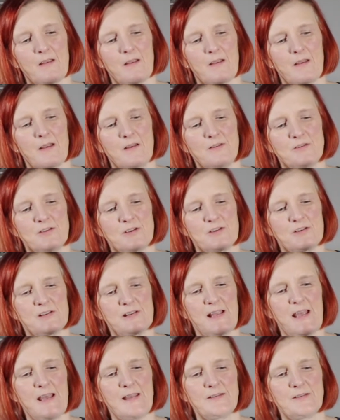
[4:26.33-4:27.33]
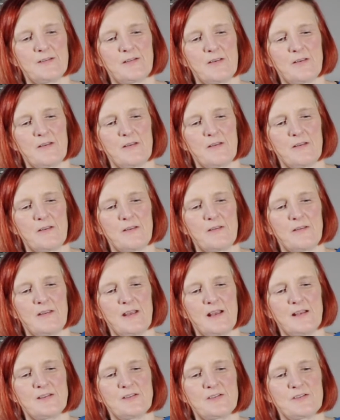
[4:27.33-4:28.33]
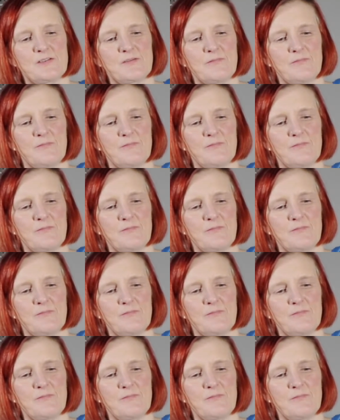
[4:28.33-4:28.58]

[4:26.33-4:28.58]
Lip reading: And just let this